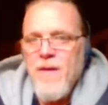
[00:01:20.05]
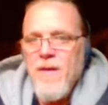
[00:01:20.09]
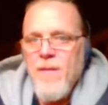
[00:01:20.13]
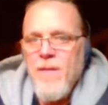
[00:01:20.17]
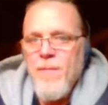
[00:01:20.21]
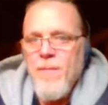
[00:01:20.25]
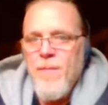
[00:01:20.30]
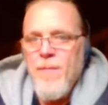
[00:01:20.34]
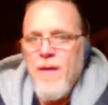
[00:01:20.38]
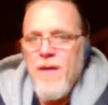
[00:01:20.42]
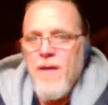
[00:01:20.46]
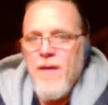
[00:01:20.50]

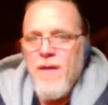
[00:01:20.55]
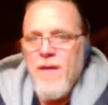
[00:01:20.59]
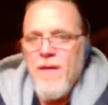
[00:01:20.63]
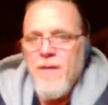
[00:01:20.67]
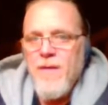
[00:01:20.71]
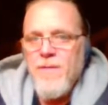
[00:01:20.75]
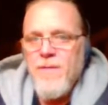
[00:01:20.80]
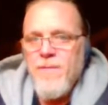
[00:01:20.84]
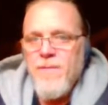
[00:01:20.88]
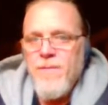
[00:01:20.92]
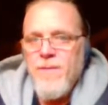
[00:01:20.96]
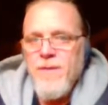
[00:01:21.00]

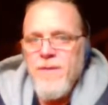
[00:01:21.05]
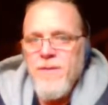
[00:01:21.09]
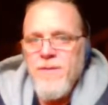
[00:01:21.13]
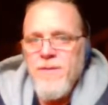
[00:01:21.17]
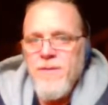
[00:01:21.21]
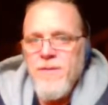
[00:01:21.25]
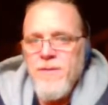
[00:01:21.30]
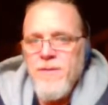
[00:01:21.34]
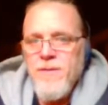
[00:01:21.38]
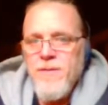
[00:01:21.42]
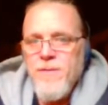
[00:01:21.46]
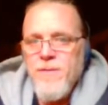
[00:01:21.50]
But, for
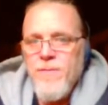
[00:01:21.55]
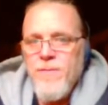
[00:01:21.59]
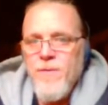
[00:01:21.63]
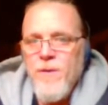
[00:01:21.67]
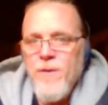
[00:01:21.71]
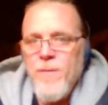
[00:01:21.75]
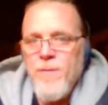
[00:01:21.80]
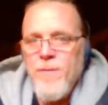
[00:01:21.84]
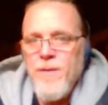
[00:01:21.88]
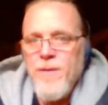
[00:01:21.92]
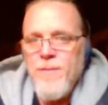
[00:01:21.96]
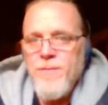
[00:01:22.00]
instance, if we
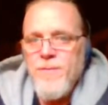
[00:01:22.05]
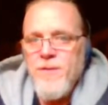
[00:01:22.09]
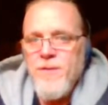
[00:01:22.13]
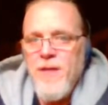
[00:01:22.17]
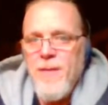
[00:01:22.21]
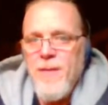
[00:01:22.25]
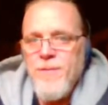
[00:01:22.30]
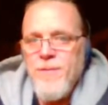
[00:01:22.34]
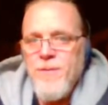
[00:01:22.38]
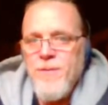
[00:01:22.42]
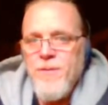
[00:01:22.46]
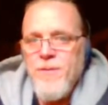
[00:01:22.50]
open up
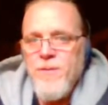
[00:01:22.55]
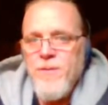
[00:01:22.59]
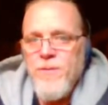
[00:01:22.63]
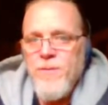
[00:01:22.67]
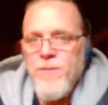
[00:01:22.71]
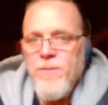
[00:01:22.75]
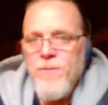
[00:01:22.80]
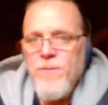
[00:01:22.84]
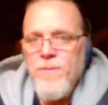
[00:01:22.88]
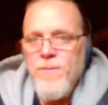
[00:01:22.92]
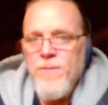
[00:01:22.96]
chapter 2,